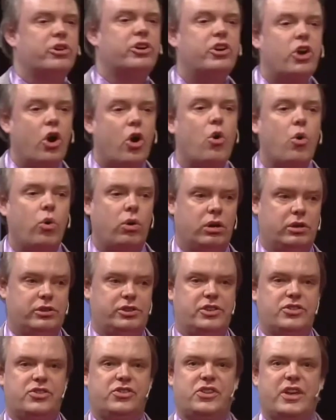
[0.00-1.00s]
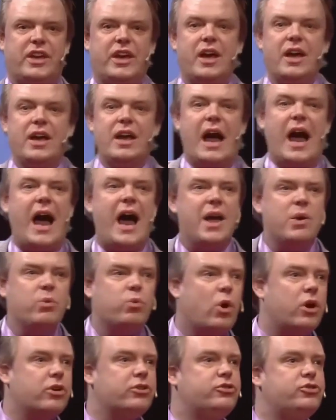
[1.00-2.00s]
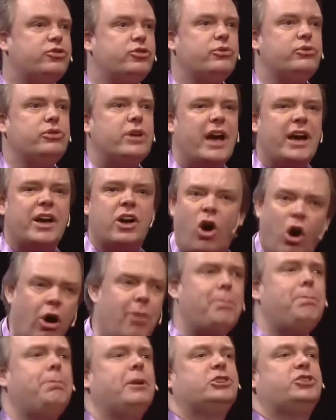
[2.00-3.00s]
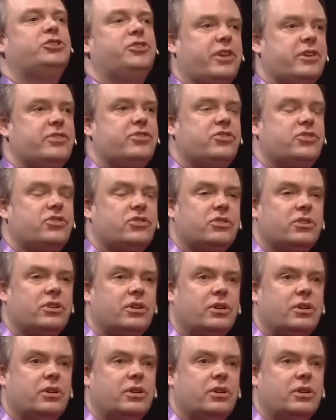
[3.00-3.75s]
goal. Just say, I want to accomplish this.